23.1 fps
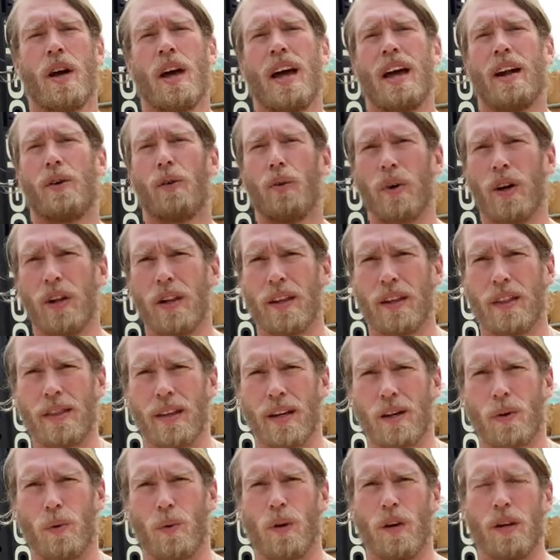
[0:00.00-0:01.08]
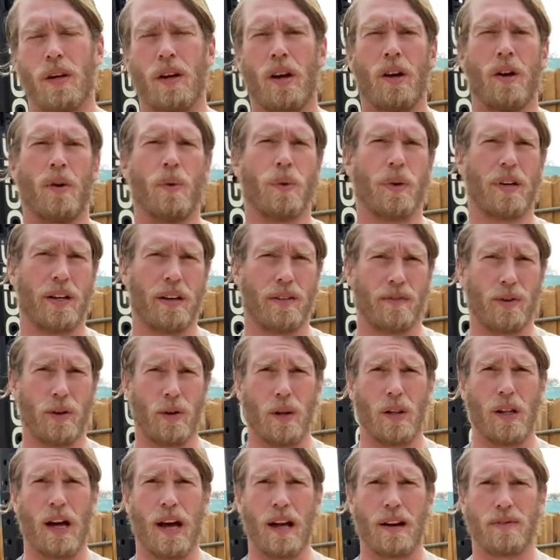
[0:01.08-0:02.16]
and a really thick one would give you a
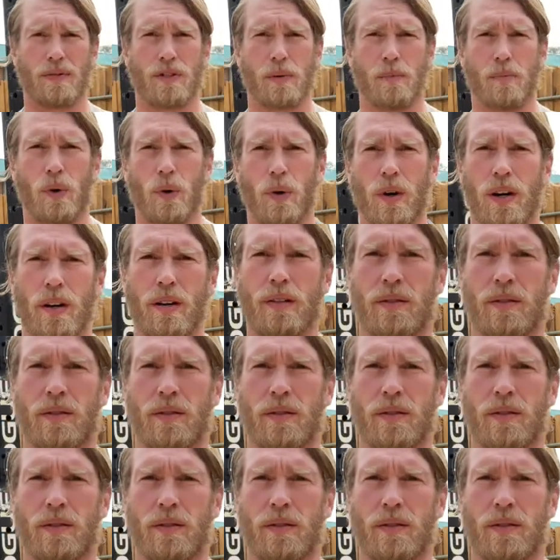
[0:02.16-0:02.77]
lot of support.